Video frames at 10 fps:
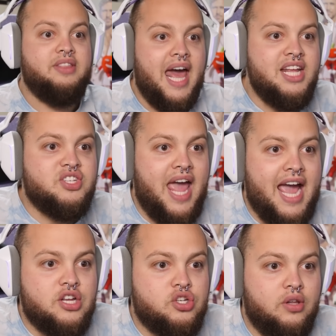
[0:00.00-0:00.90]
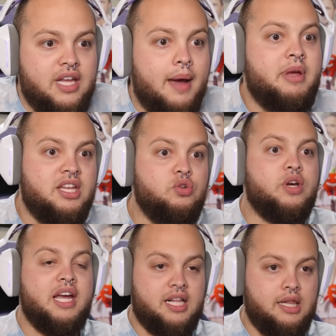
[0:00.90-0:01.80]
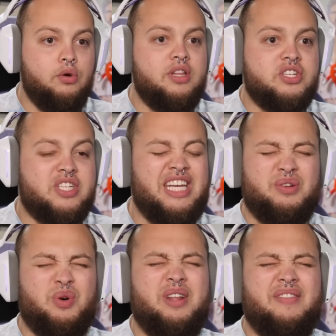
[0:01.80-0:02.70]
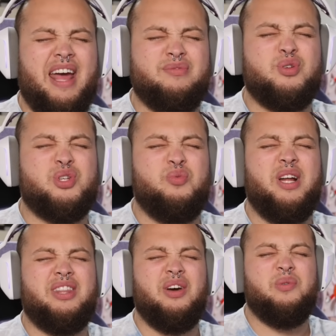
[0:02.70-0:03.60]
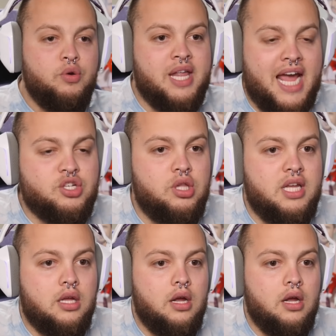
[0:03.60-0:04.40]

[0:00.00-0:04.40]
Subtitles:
That is actually, I mean, you can clearly see, you don't even have to squint though. You can actually,